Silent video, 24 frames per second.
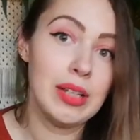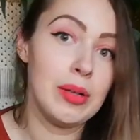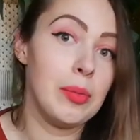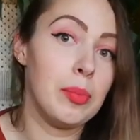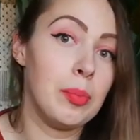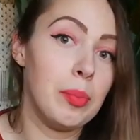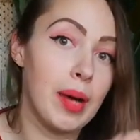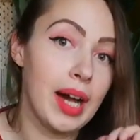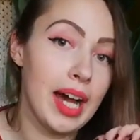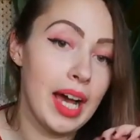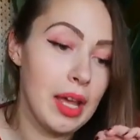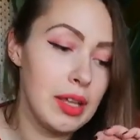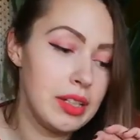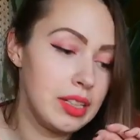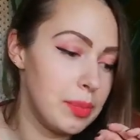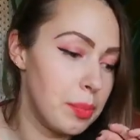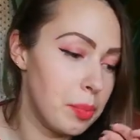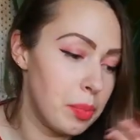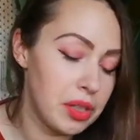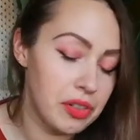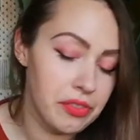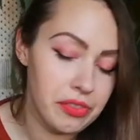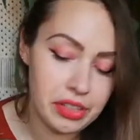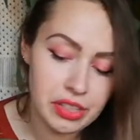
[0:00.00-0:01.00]
buy the
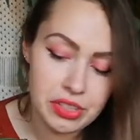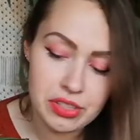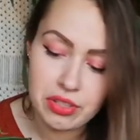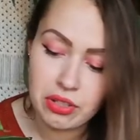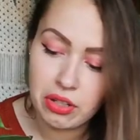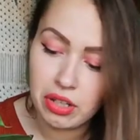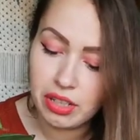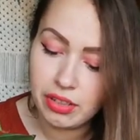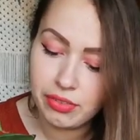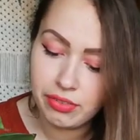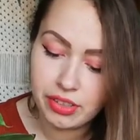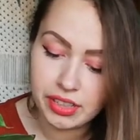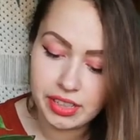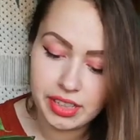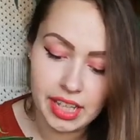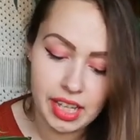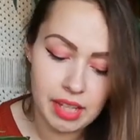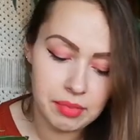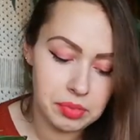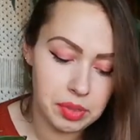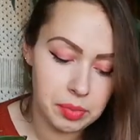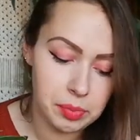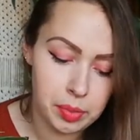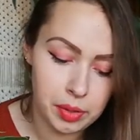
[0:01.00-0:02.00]
perfect soil for
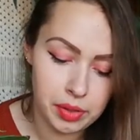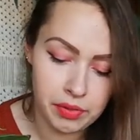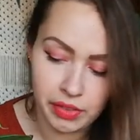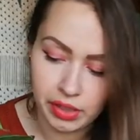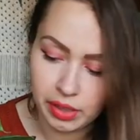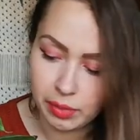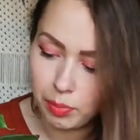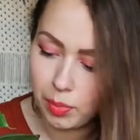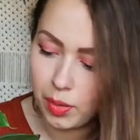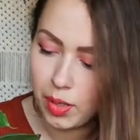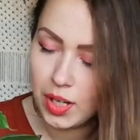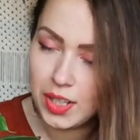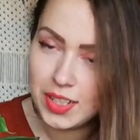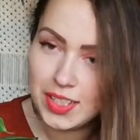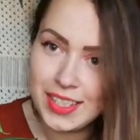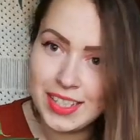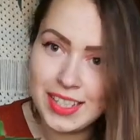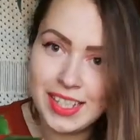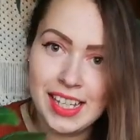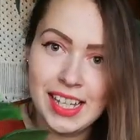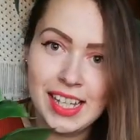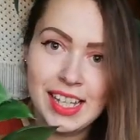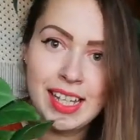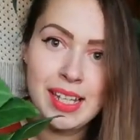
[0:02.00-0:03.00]
them, the perfect pots.